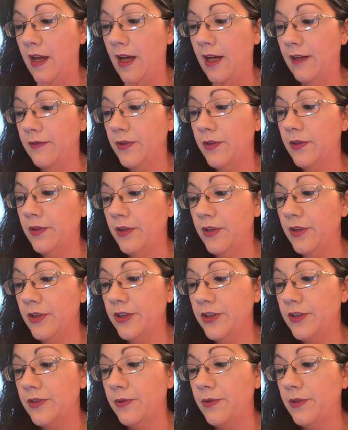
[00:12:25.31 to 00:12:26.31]
After a
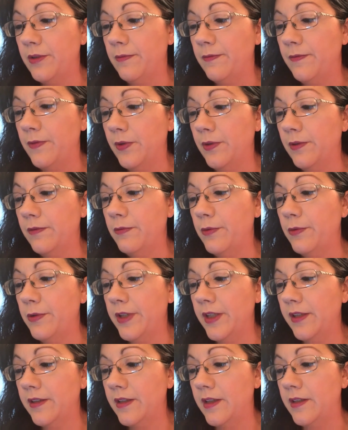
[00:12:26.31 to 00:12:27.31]
harsh storm full of
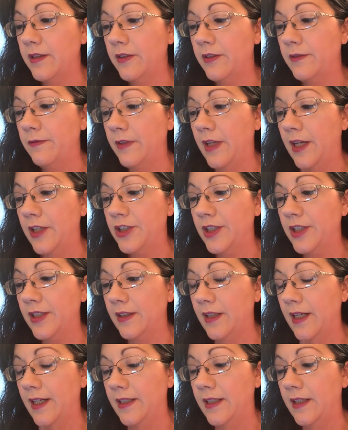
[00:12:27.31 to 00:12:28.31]
roaring thunder and flashing
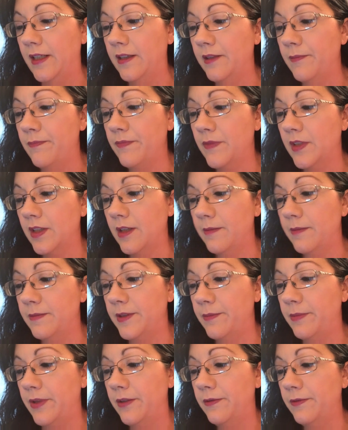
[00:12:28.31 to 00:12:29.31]
lightning
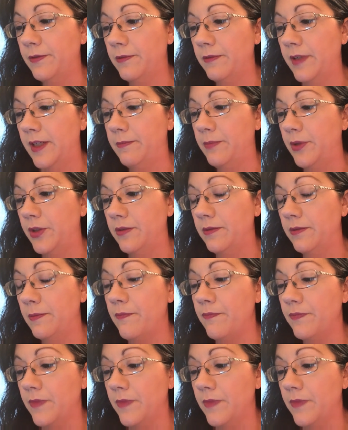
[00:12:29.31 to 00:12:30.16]
comes a beautiful rainbow.